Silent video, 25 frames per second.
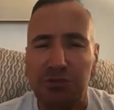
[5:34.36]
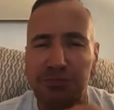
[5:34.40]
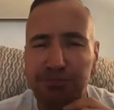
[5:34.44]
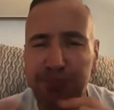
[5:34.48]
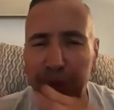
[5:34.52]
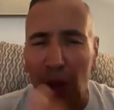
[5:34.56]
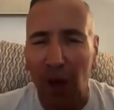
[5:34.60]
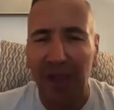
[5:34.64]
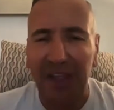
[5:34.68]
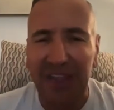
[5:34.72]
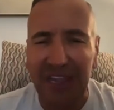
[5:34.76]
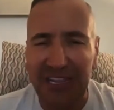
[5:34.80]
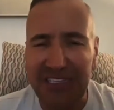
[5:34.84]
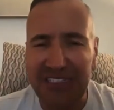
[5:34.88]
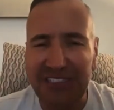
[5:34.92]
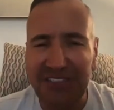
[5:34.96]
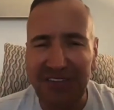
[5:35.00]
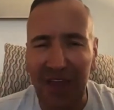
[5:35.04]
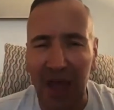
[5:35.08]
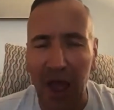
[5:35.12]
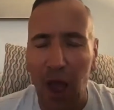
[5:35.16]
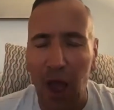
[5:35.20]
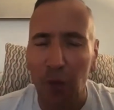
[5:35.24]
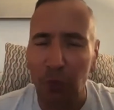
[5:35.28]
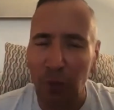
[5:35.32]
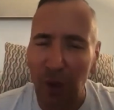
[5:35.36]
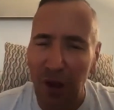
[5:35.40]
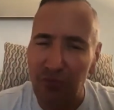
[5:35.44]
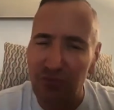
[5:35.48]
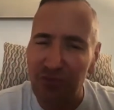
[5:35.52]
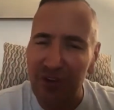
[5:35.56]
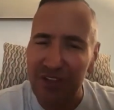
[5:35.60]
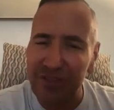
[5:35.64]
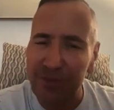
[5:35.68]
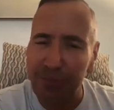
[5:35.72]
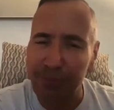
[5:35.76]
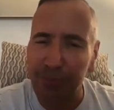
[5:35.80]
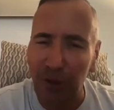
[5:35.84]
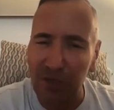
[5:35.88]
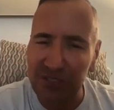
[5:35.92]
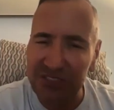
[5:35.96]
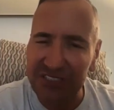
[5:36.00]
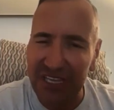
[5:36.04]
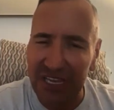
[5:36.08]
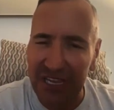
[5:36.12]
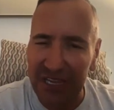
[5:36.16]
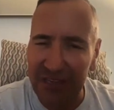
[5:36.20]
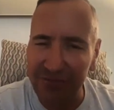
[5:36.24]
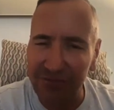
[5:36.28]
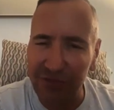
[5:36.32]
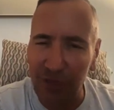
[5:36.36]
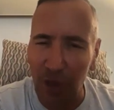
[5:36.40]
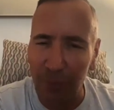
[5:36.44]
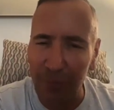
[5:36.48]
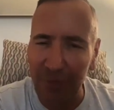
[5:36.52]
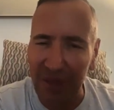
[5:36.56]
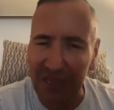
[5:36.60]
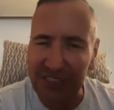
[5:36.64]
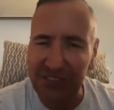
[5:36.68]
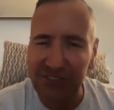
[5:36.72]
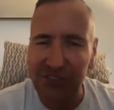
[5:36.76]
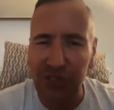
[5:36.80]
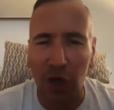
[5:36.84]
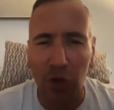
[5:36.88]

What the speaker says: buy into that. I won't read the positive comments.